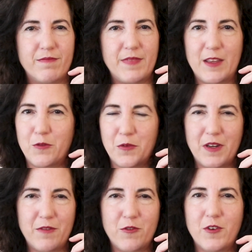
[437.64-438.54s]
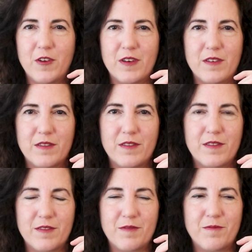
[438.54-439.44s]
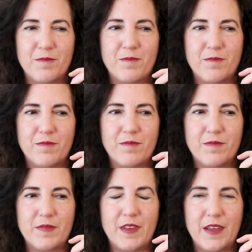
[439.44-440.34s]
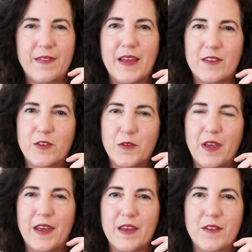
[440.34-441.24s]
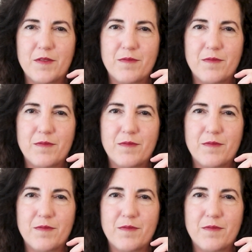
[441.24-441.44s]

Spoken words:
that's what I've drawn, and that's okay.